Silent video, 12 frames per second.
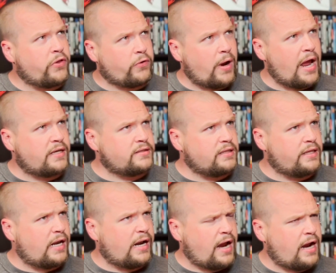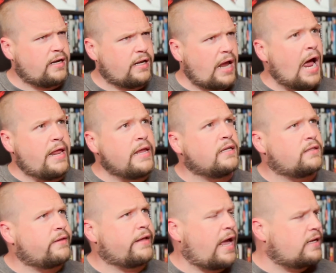the grass, and then I kind of got
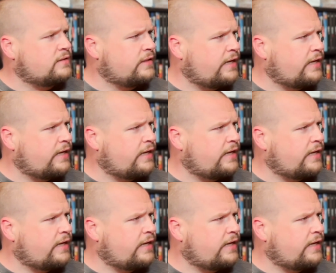into the gasoline